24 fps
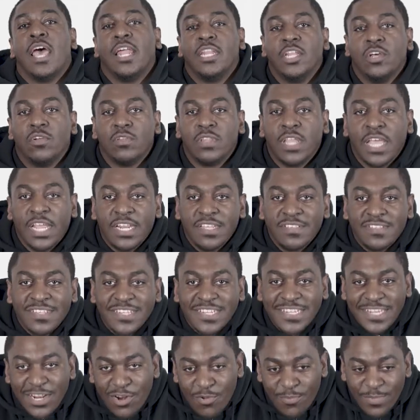Hello, ladies and
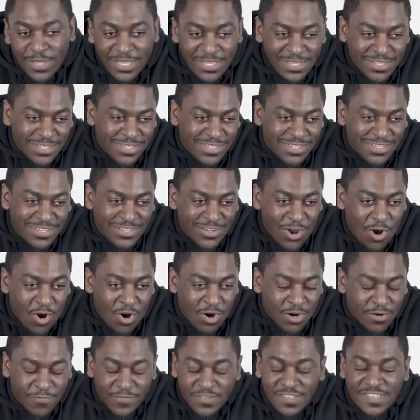gentlemen,
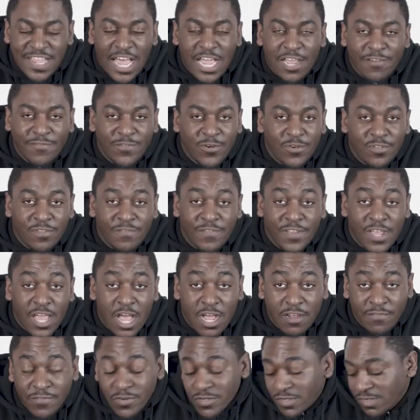our photographers and
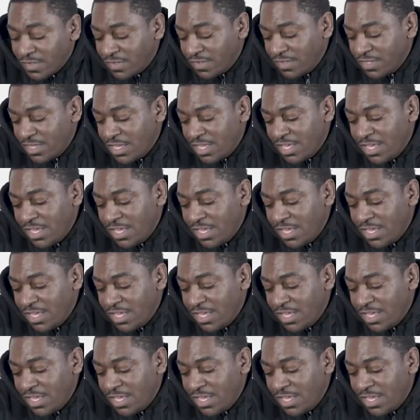videographers.